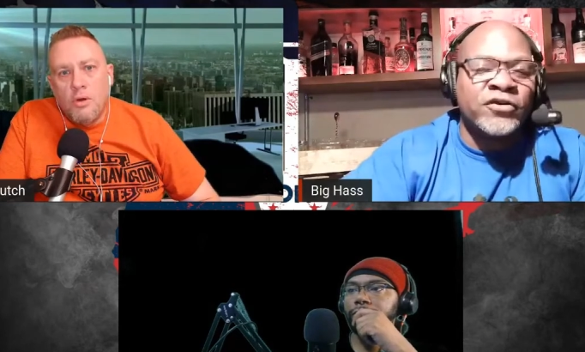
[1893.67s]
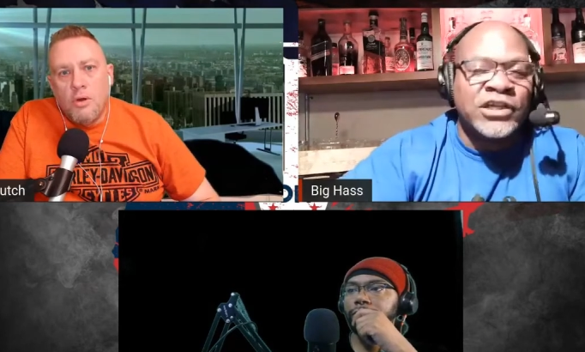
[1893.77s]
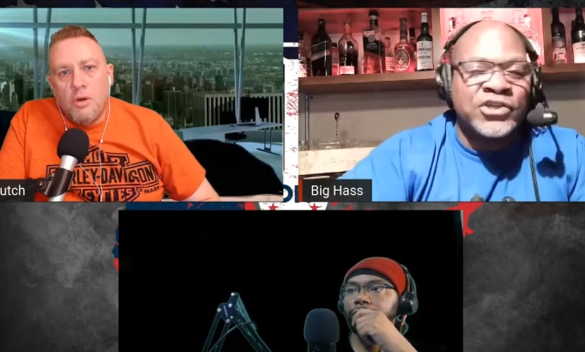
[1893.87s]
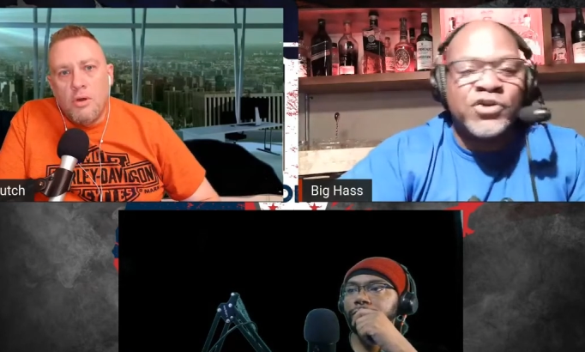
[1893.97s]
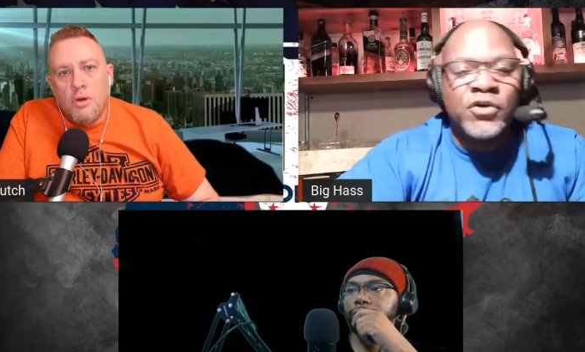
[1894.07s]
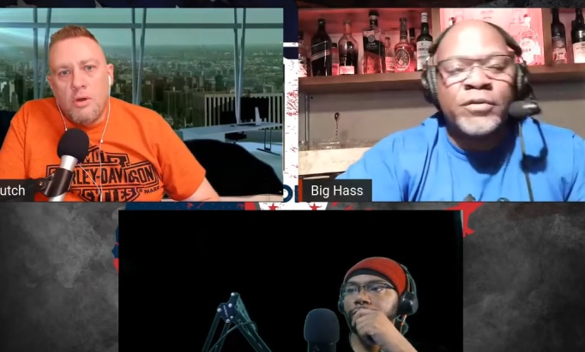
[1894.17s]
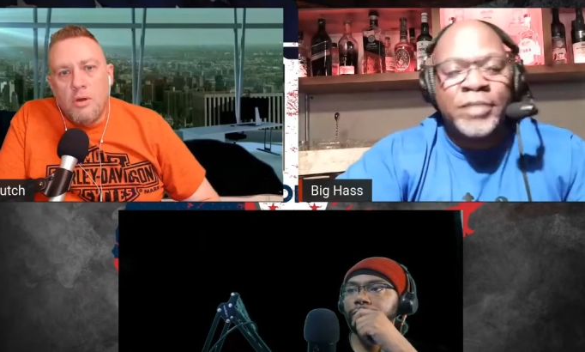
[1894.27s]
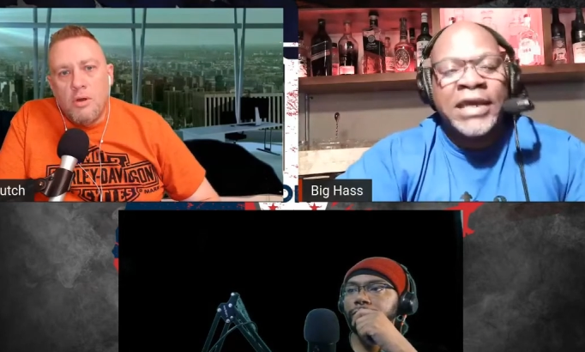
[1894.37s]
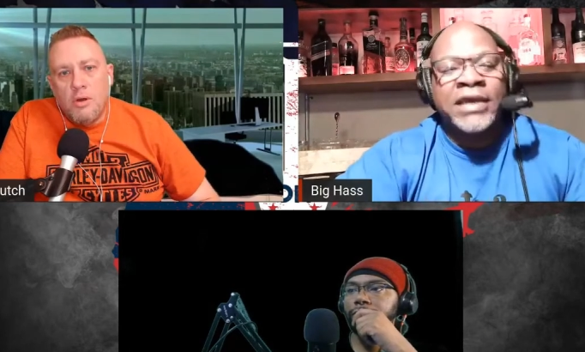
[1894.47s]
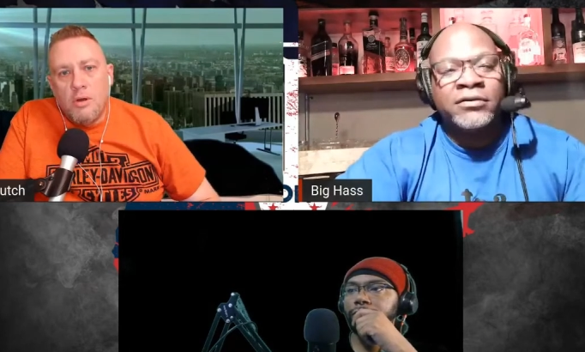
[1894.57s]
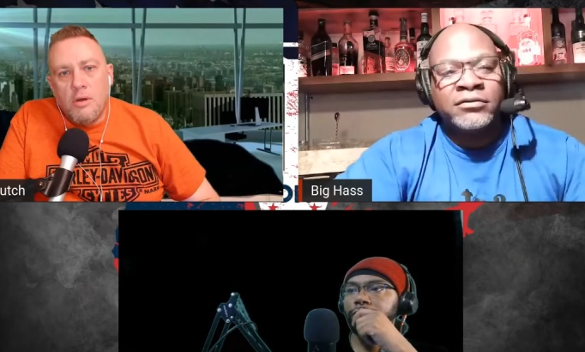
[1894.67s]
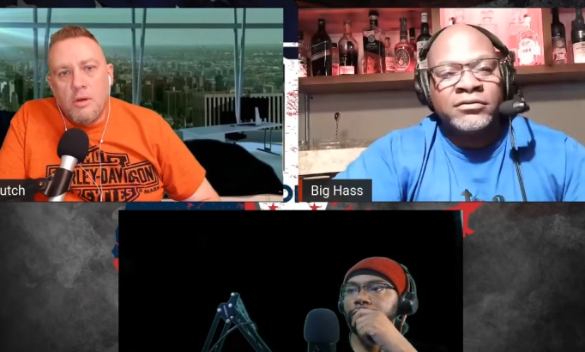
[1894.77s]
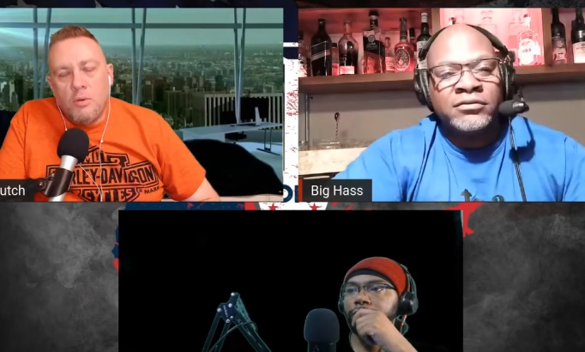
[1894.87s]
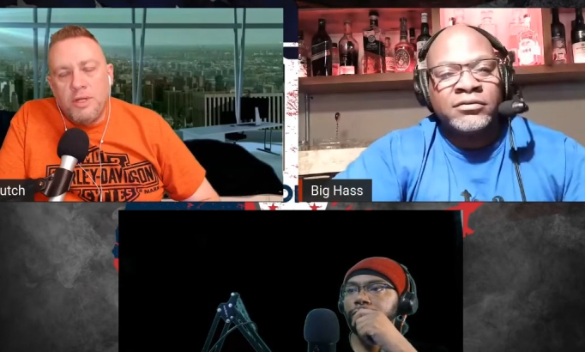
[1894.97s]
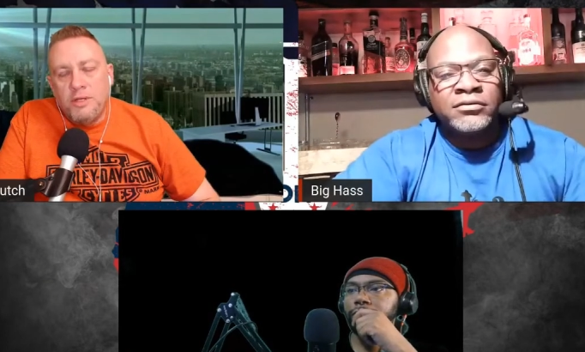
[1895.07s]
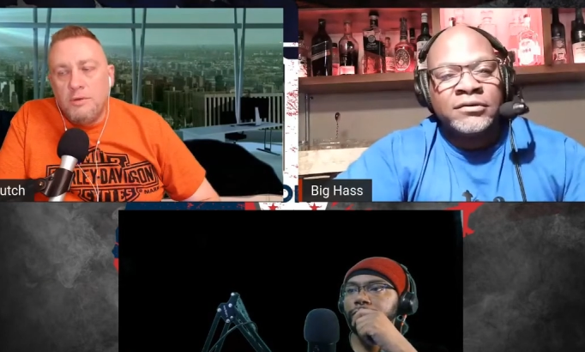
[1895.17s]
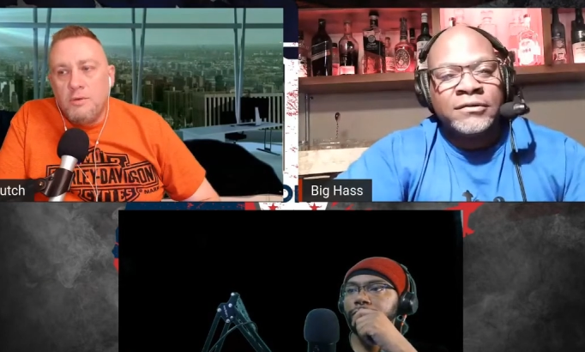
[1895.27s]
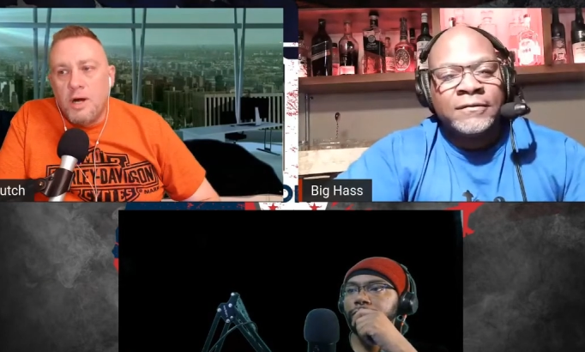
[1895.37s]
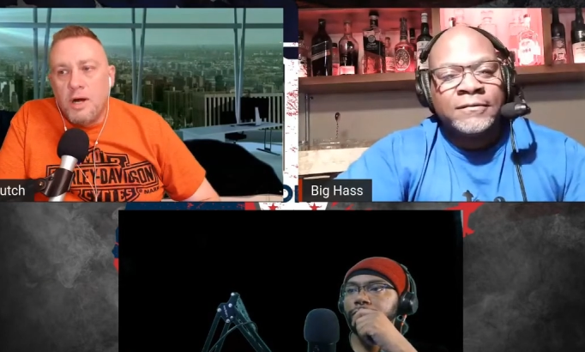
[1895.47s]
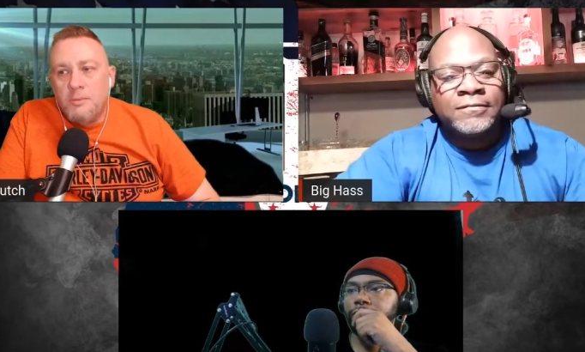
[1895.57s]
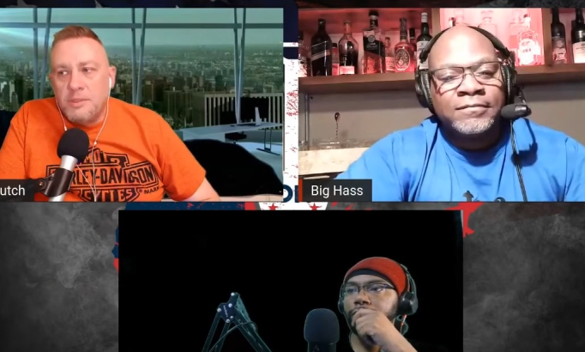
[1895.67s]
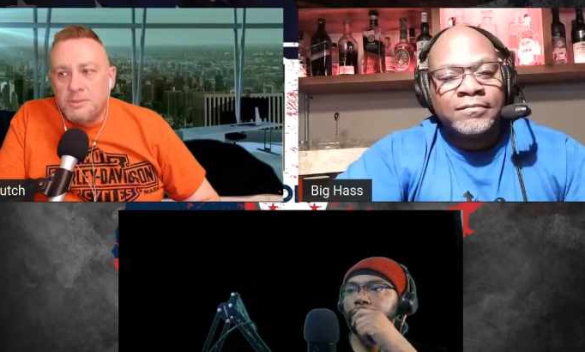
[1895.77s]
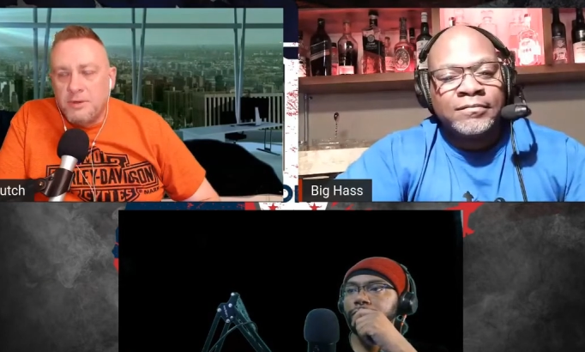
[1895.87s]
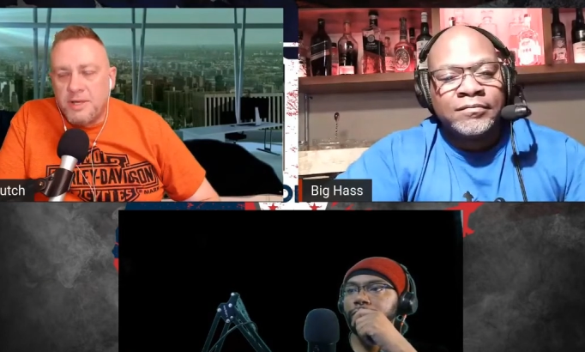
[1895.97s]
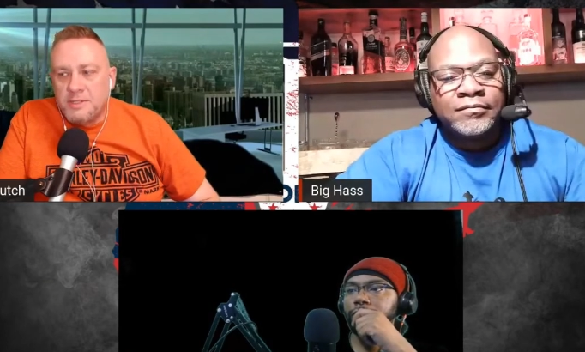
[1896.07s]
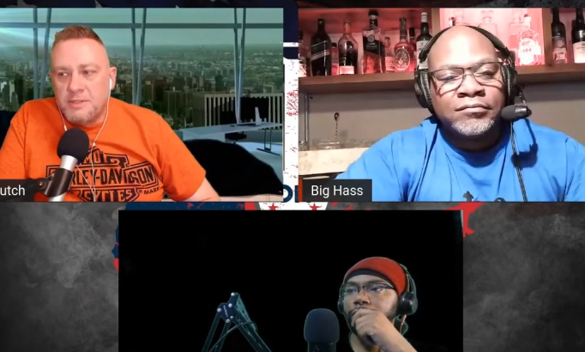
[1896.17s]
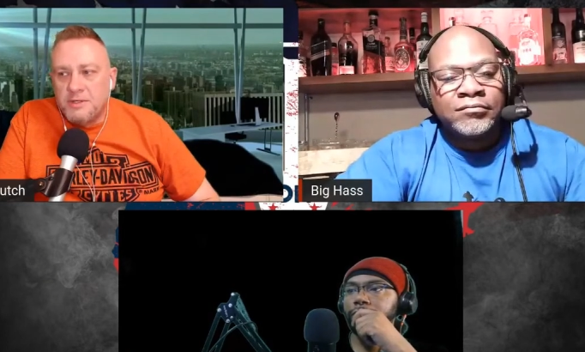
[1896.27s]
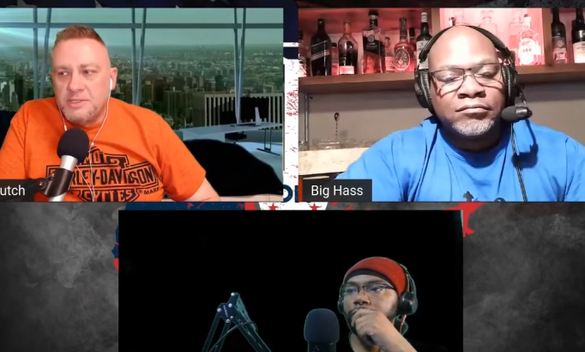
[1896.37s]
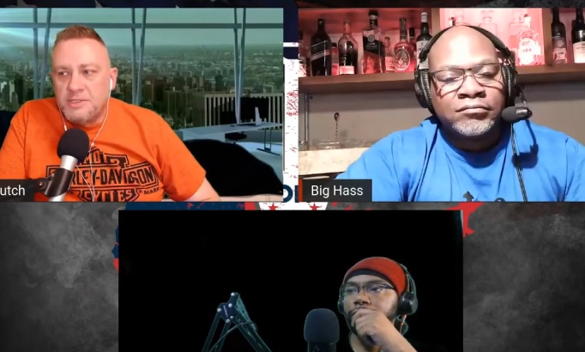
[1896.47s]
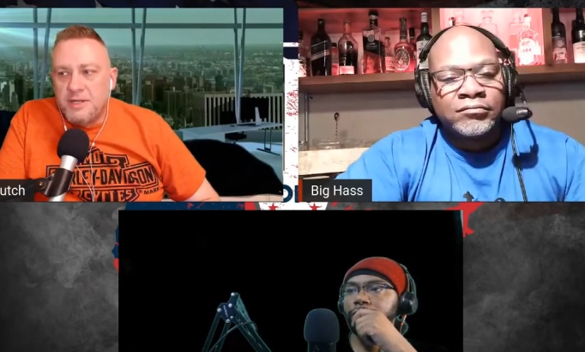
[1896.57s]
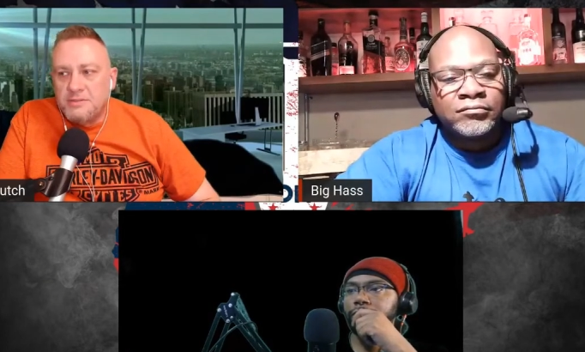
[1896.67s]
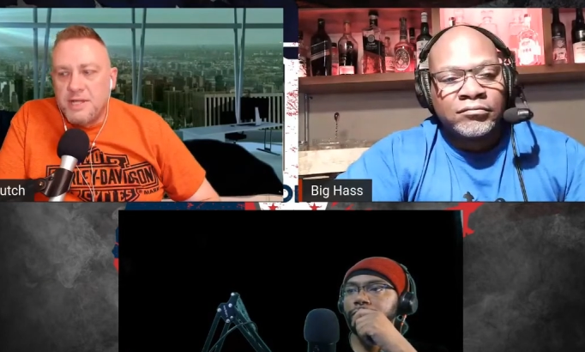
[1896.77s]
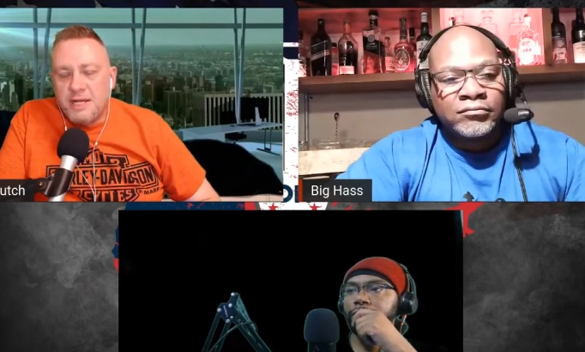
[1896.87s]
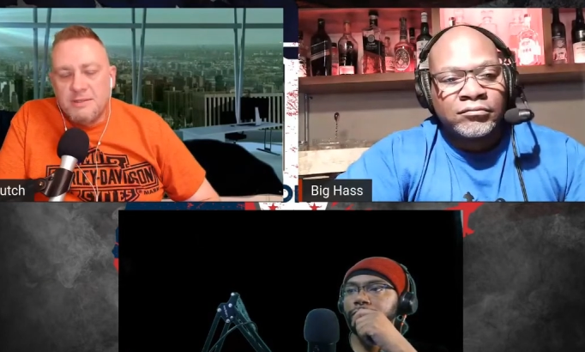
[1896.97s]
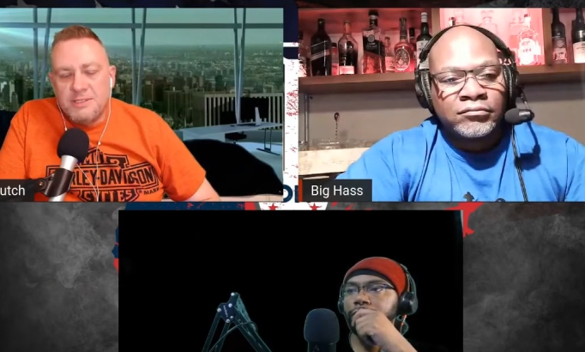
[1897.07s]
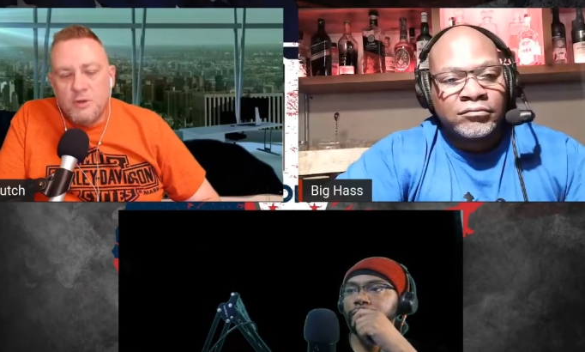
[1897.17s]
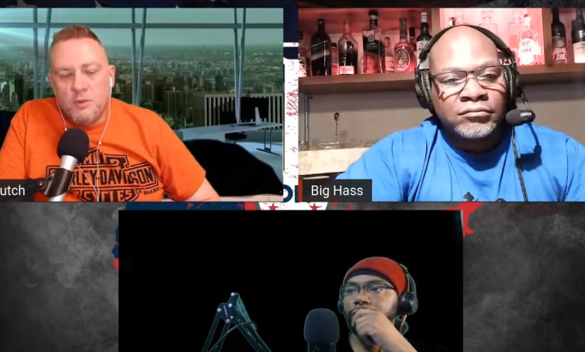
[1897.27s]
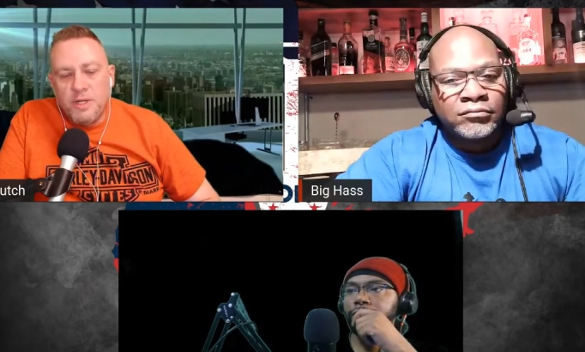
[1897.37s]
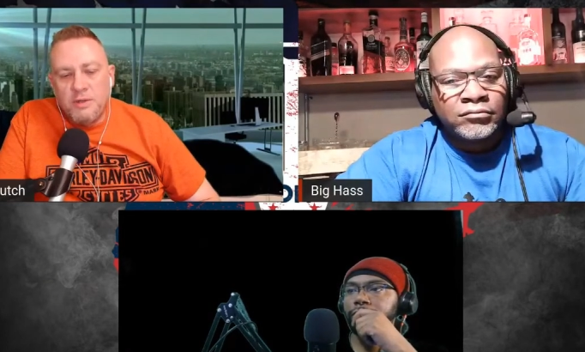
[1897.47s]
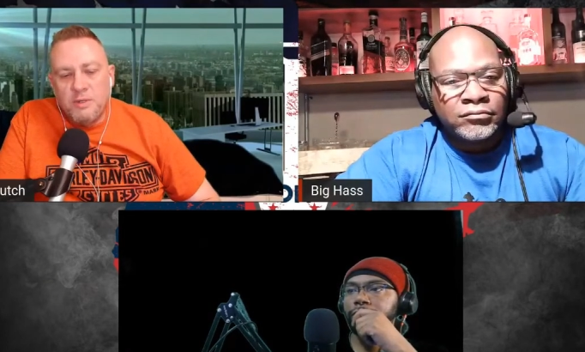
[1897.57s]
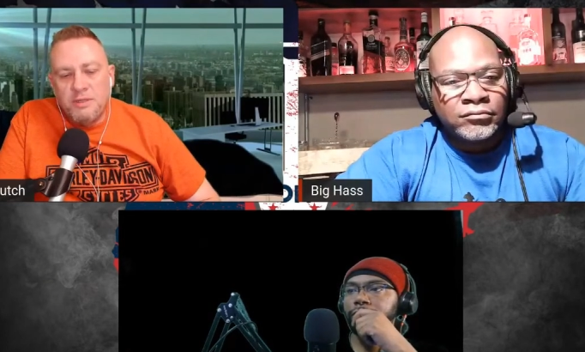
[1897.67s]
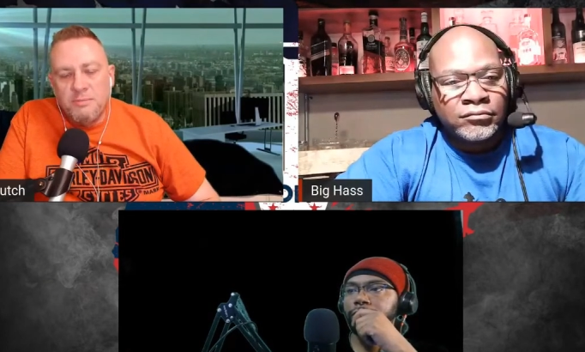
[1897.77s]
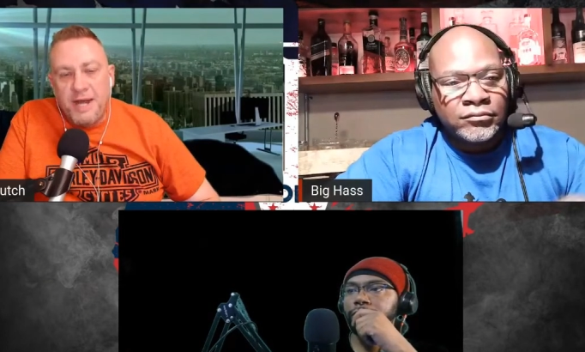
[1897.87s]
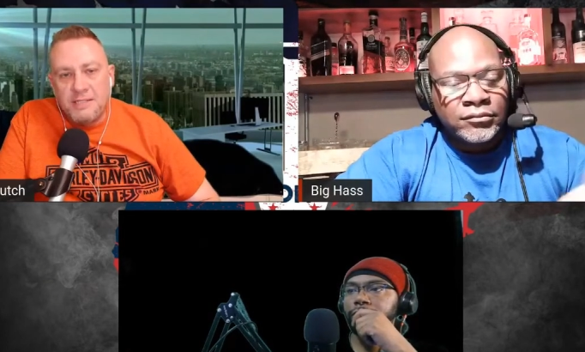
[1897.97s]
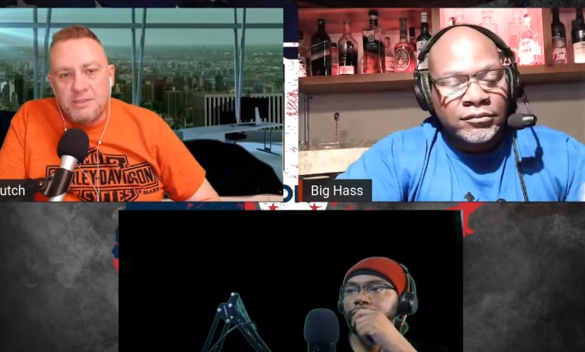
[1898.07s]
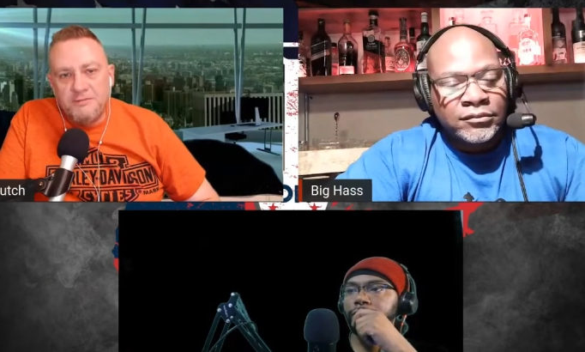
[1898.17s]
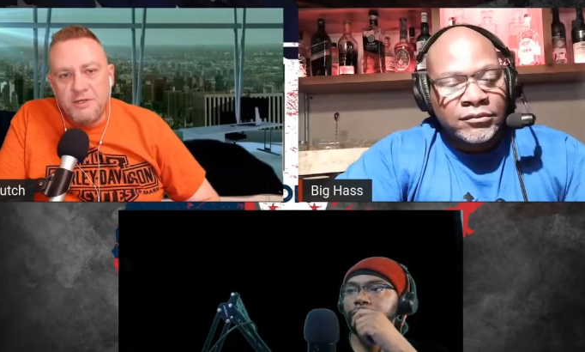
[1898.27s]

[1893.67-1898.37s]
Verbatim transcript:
Speaker 1: that you know are bad.
Speaker 2: When you um, so okay. So there's your answer to that question. When when the pastor of